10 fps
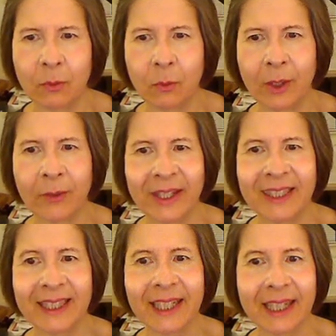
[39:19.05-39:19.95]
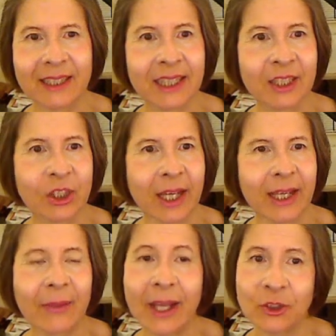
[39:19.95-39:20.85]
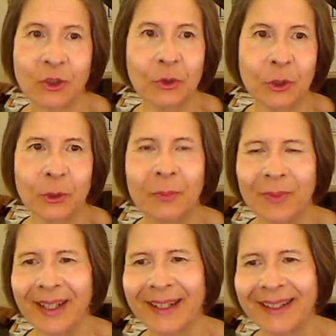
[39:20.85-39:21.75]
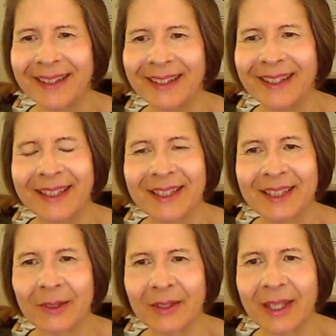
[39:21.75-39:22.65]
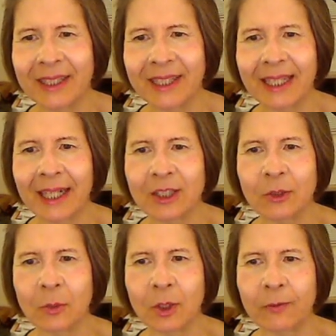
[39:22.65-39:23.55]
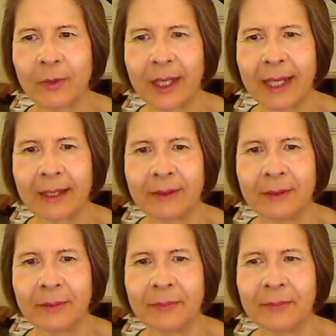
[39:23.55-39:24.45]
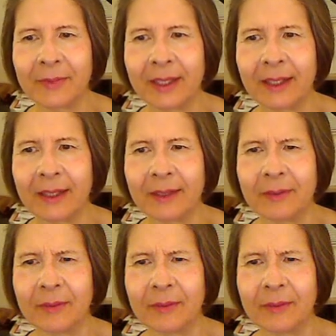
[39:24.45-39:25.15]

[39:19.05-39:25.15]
Well, they did get TJ, that's true. So they did get it to work for that, huh? Yeah.